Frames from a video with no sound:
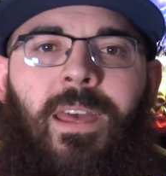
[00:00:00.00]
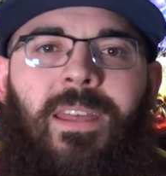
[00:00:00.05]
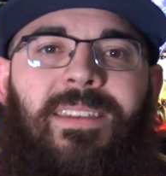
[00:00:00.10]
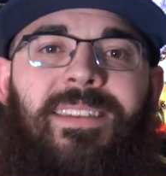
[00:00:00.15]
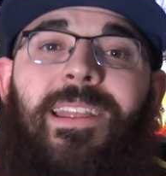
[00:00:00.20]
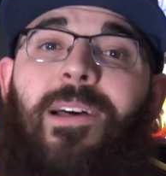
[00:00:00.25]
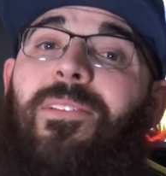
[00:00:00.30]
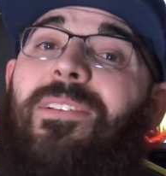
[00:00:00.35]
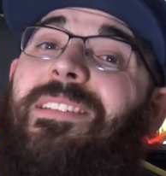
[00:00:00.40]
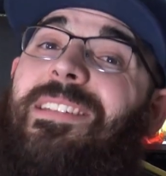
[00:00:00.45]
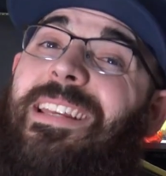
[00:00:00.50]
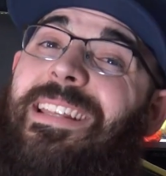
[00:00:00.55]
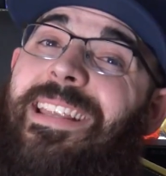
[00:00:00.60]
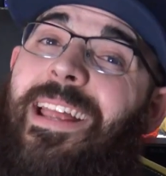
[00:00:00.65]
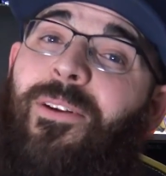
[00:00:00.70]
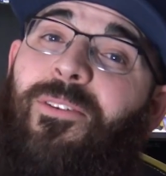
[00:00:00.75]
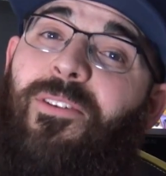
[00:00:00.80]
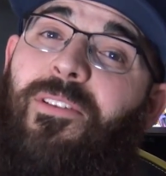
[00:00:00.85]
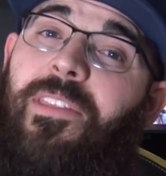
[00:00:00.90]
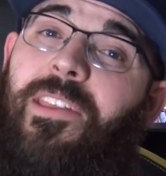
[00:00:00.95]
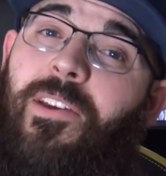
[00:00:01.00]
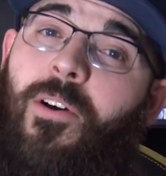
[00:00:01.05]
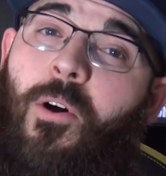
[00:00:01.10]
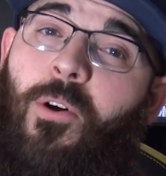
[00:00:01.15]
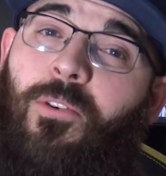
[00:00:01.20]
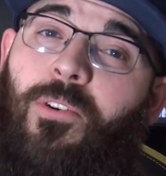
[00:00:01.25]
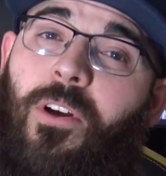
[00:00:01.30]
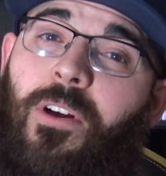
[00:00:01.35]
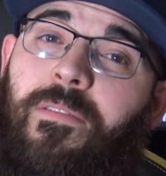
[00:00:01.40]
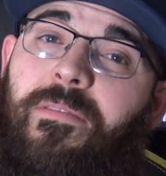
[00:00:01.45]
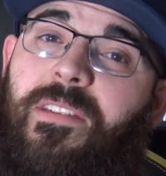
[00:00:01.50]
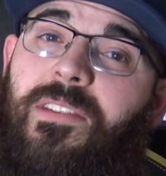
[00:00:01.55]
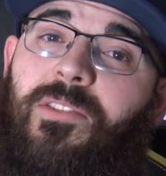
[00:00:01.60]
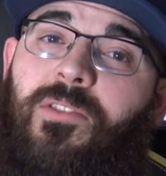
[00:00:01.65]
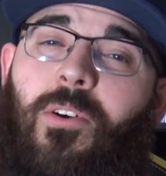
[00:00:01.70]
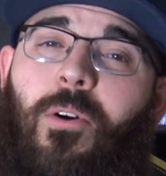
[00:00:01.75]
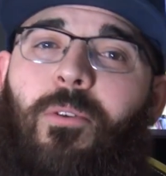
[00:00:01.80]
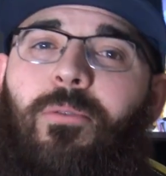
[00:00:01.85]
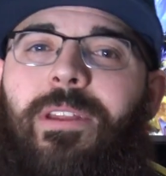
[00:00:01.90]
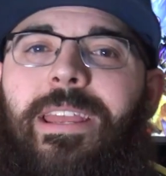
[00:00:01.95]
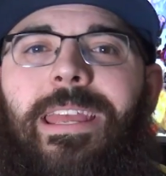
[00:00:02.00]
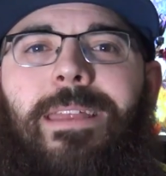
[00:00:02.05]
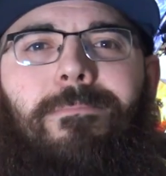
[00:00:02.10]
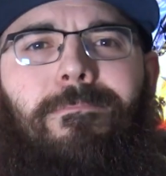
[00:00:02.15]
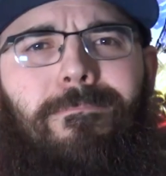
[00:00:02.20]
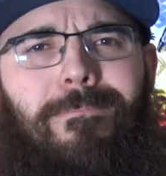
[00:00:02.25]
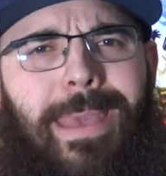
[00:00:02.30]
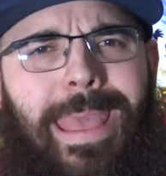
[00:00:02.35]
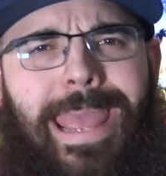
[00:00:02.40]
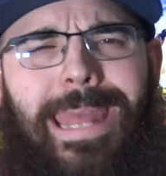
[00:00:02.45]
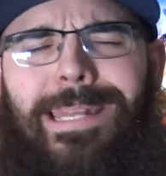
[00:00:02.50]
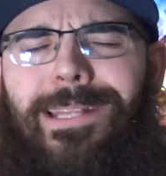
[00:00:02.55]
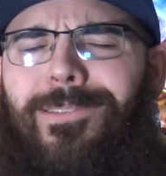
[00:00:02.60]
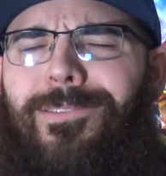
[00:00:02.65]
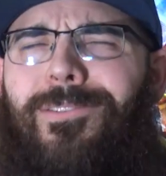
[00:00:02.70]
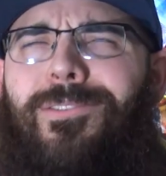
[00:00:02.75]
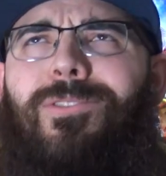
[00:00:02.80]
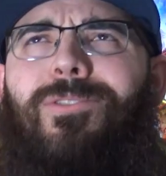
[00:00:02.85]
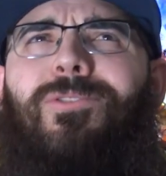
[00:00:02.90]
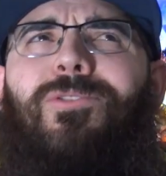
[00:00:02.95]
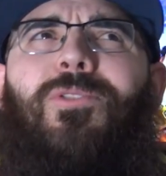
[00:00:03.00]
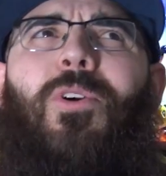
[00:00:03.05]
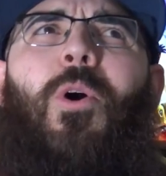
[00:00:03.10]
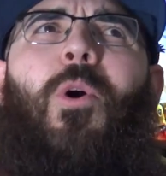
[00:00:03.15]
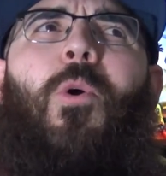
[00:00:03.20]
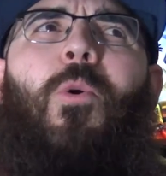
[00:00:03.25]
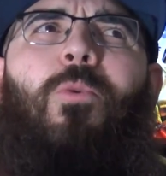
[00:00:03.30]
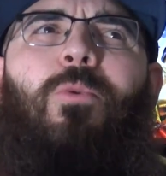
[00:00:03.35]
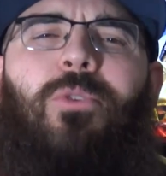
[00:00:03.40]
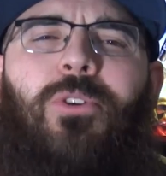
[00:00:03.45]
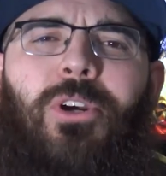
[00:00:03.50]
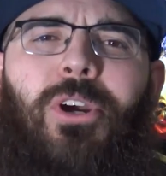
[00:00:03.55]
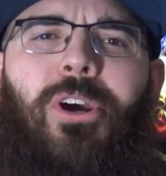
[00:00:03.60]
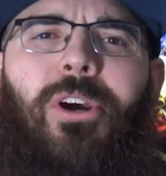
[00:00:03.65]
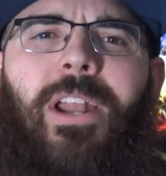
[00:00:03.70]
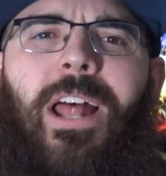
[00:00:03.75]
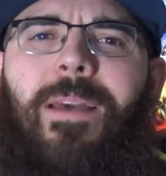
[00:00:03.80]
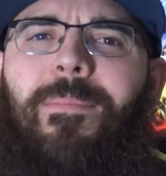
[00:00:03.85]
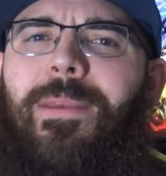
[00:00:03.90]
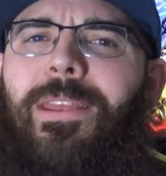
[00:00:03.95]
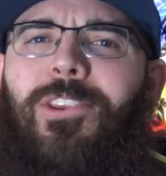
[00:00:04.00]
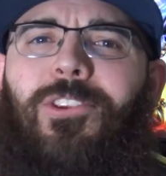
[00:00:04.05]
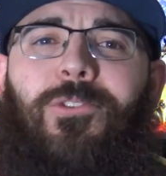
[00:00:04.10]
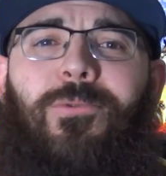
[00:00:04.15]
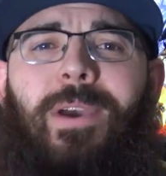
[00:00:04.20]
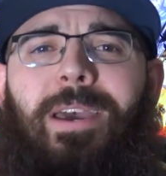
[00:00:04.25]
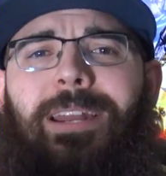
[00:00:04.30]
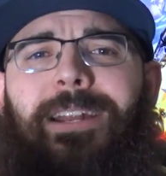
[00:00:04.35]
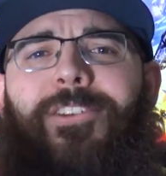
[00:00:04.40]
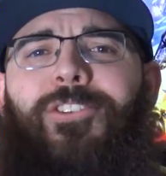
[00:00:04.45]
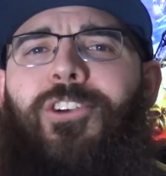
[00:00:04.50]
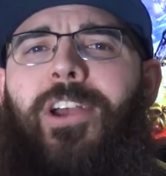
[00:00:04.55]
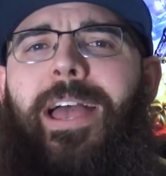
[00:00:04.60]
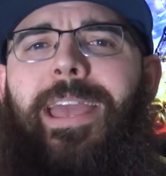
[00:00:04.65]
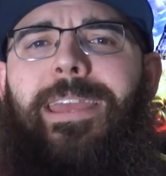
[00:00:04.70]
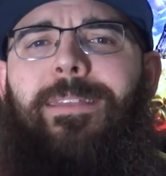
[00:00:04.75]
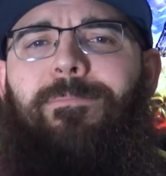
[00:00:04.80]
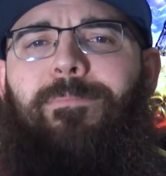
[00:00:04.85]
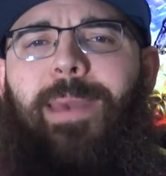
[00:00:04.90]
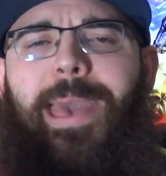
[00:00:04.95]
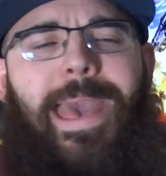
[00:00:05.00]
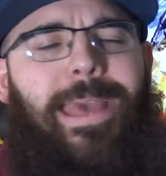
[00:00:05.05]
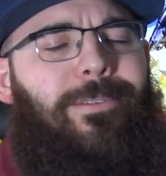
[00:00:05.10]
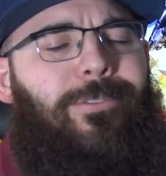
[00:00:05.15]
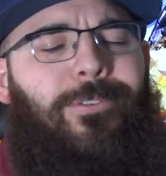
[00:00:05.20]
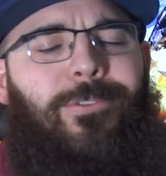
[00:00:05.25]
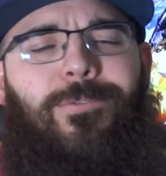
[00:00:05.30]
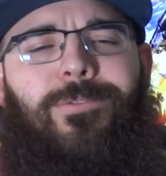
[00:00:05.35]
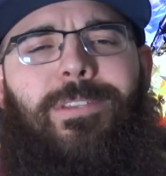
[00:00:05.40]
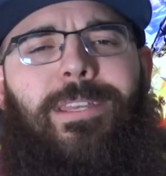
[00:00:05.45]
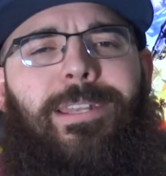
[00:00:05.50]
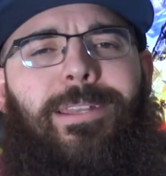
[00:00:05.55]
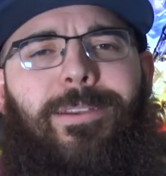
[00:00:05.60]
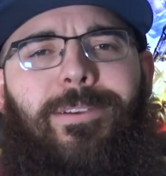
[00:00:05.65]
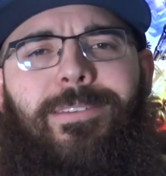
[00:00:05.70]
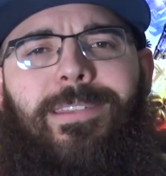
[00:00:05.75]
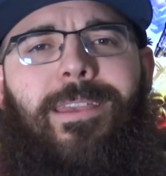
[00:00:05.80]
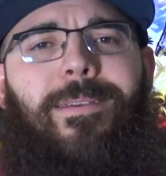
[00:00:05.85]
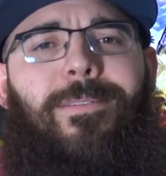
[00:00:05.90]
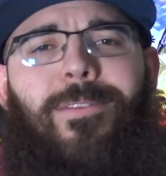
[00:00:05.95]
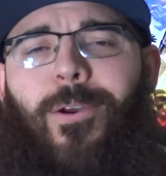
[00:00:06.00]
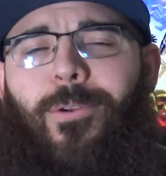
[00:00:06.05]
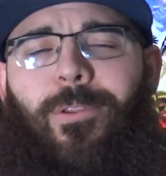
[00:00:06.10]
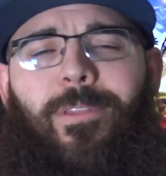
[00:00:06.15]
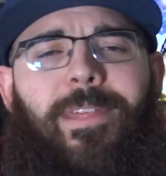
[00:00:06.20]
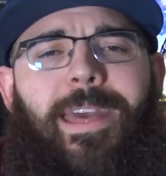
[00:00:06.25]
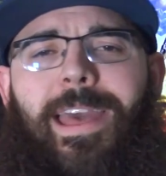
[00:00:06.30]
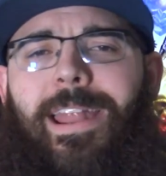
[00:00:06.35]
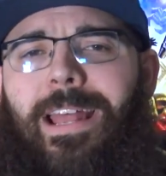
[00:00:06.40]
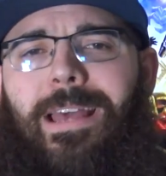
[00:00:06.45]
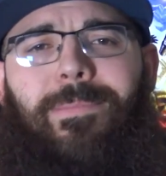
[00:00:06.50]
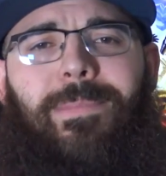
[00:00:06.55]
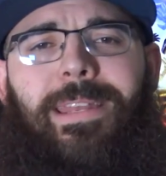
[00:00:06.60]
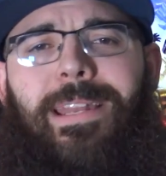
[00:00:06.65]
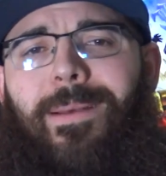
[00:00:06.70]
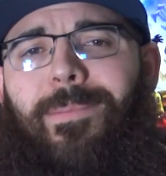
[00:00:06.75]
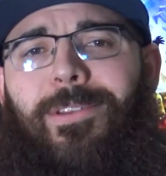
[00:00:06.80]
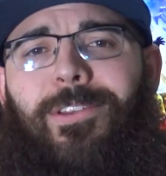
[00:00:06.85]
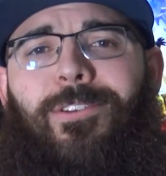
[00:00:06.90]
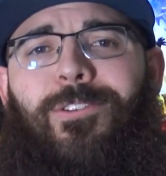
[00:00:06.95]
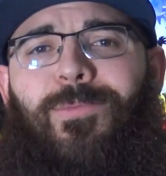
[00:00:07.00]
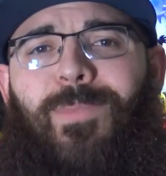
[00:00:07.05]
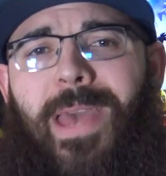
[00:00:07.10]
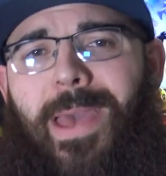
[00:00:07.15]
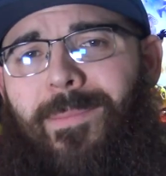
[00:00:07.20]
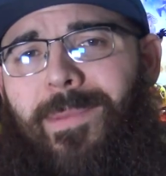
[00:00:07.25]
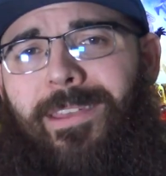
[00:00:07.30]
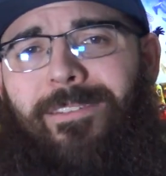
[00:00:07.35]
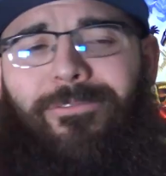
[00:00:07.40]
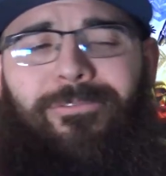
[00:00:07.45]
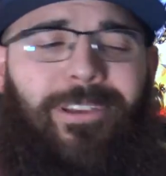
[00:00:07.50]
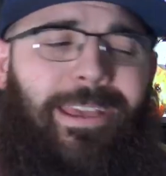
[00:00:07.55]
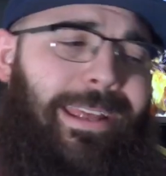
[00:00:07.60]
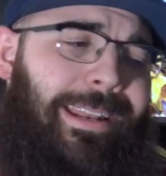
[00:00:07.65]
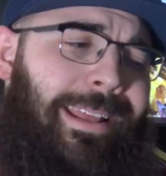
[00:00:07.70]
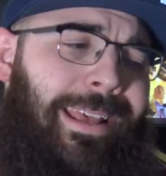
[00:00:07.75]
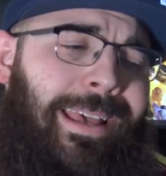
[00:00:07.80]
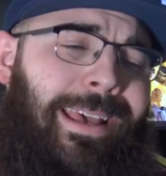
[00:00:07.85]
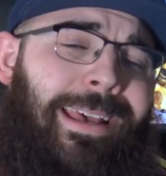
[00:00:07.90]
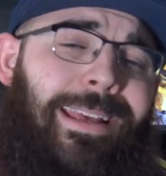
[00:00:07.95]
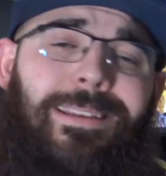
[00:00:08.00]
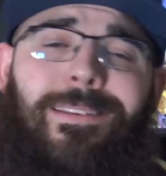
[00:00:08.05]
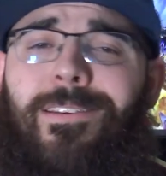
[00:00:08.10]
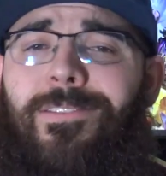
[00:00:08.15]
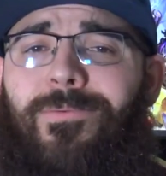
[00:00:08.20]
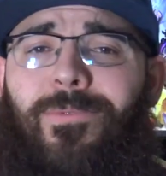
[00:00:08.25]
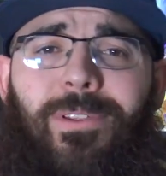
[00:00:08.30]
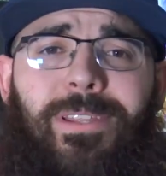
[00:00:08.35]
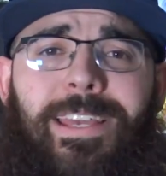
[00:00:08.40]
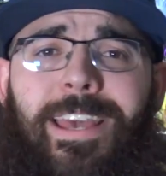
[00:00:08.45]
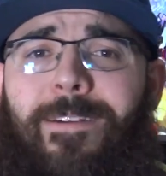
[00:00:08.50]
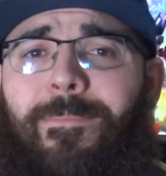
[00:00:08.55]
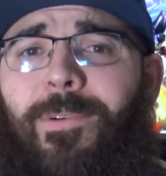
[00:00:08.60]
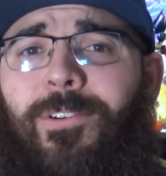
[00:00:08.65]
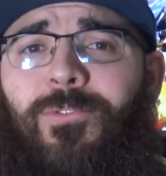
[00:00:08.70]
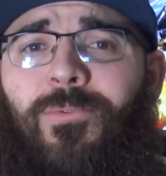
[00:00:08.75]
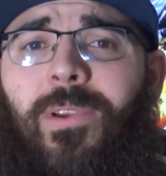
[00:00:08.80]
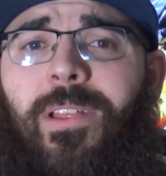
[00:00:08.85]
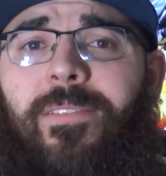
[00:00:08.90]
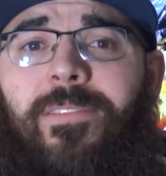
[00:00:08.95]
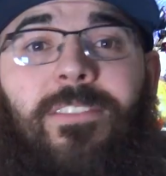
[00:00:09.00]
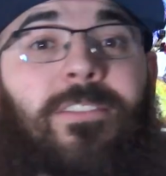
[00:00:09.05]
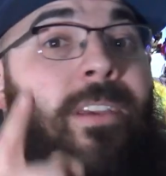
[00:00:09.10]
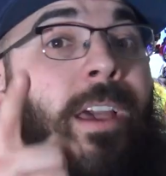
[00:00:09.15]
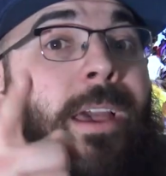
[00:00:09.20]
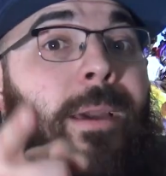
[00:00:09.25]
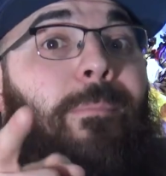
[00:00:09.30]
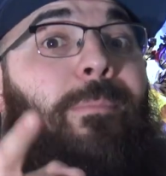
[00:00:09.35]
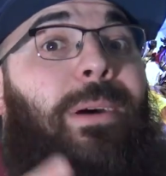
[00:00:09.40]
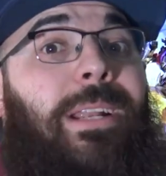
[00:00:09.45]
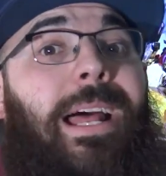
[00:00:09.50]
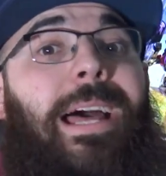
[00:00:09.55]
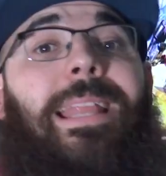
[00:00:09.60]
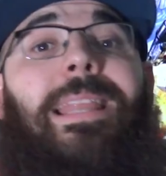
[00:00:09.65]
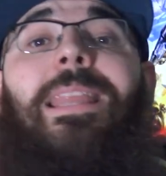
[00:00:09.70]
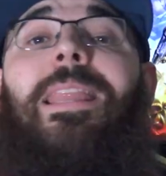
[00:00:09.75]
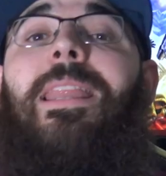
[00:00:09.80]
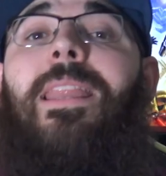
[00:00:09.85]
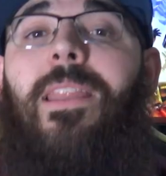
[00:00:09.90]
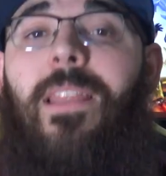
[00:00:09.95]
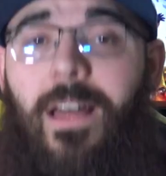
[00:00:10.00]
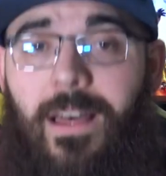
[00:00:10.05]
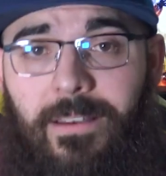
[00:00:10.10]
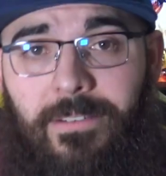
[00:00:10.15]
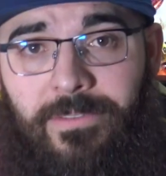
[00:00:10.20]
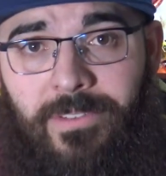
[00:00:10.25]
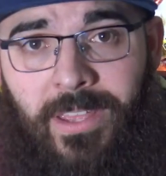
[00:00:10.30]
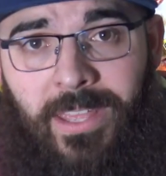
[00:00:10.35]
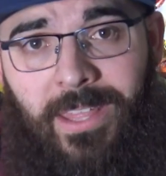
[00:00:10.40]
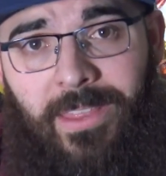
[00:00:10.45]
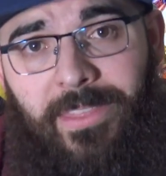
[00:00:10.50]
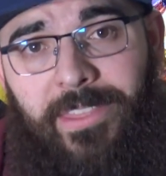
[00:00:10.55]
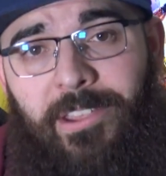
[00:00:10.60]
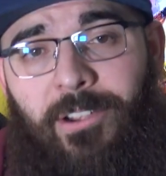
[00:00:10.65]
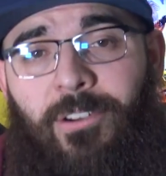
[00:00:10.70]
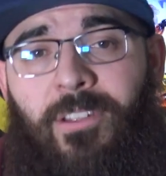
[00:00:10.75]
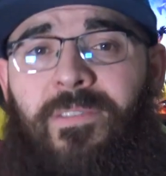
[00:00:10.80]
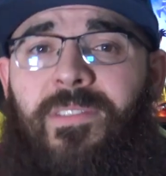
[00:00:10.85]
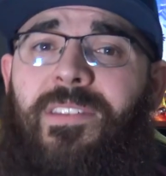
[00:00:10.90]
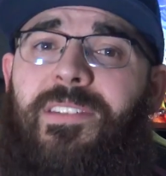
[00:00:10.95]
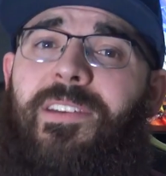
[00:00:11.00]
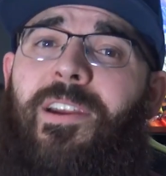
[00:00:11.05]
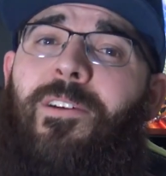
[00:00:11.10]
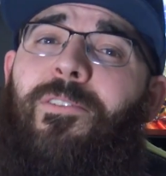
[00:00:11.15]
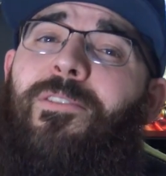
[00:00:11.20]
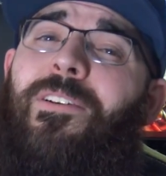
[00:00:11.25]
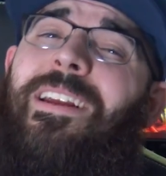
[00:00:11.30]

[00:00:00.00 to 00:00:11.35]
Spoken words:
Now let's get down to the art on this card, and man, it looks so good. I mean, you got a giant bat. Who's going to go say no to that? I mean, I'm a huge Batman fan. Doesn't really have much relevance, but I love the art on this character,